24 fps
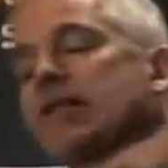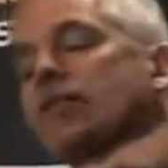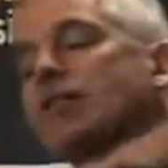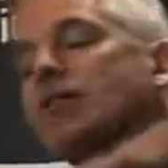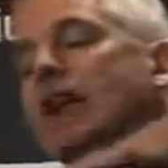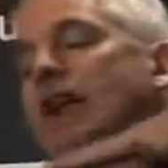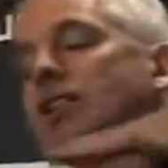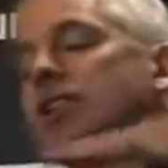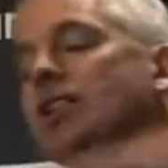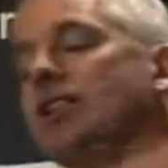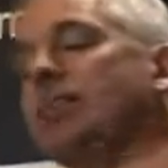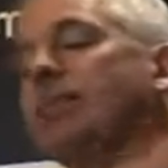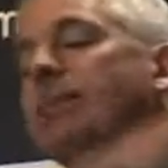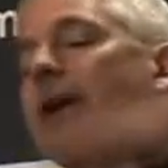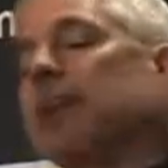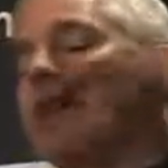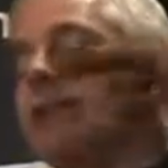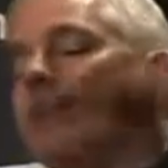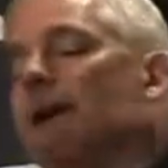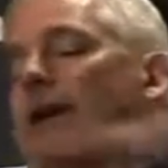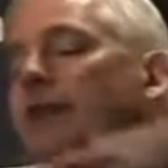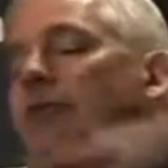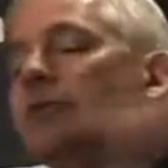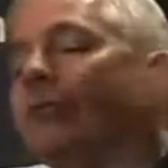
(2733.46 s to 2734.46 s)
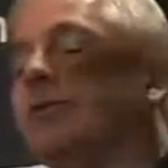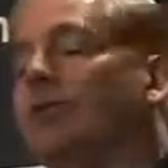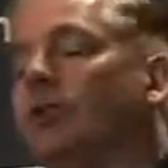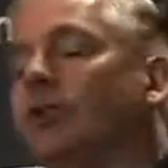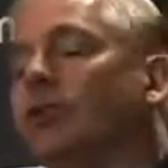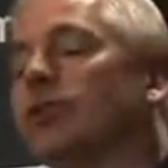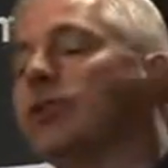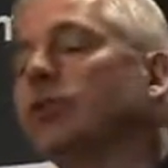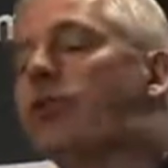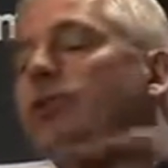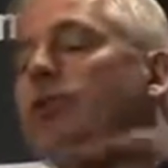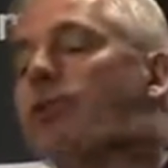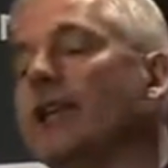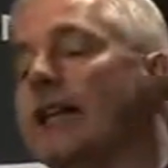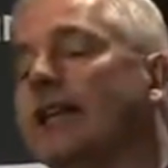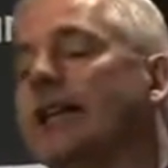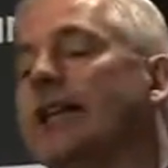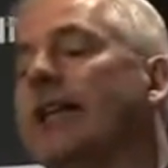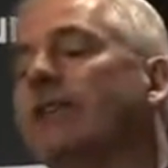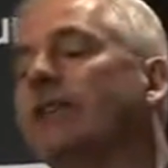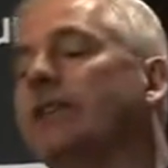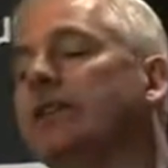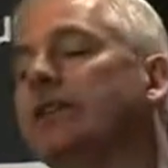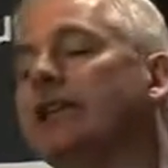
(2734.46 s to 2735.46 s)
gradually pay back the future, pay
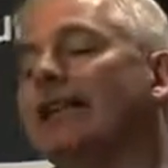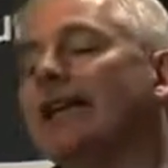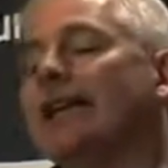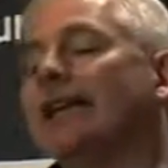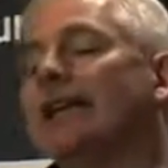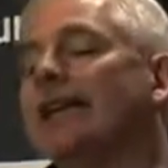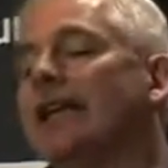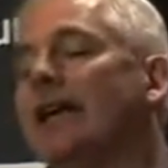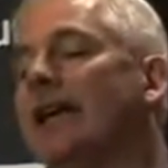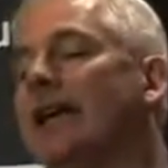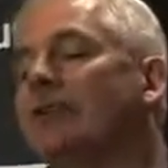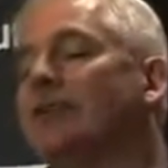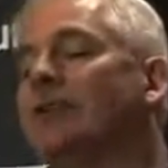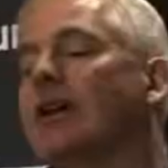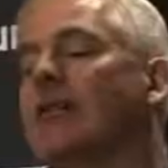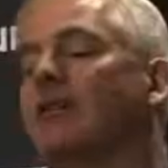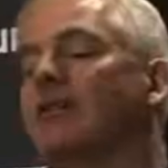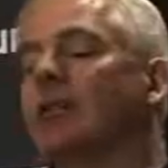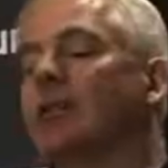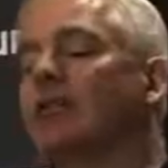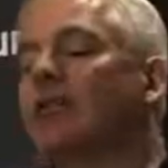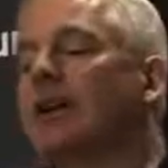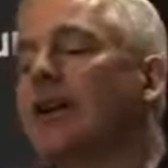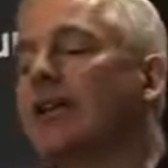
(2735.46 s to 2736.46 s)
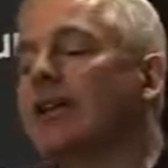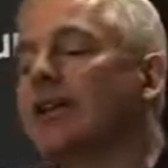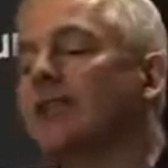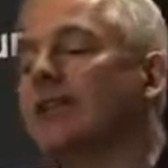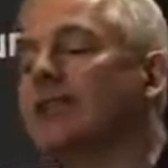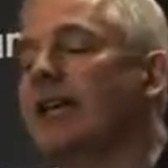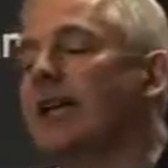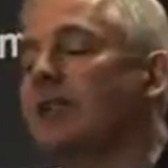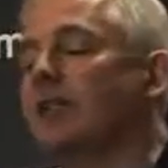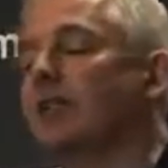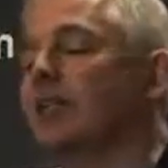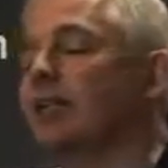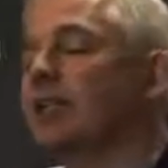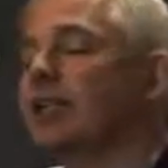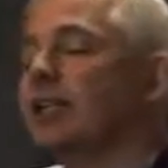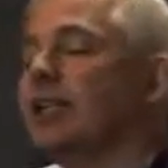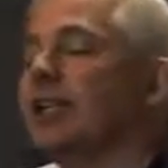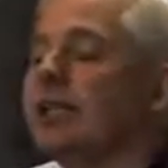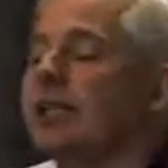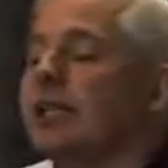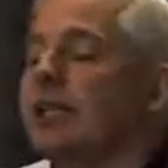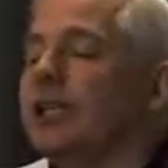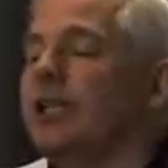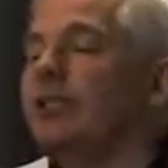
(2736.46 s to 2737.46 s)
down the debt at roughly the rate of natural
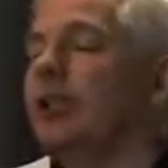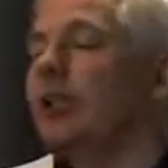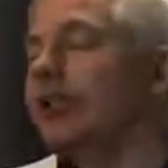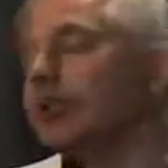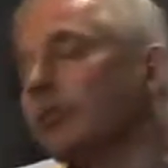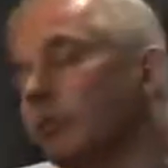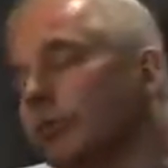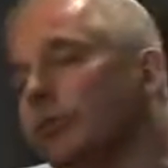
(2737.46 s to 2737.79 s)
GDP growth,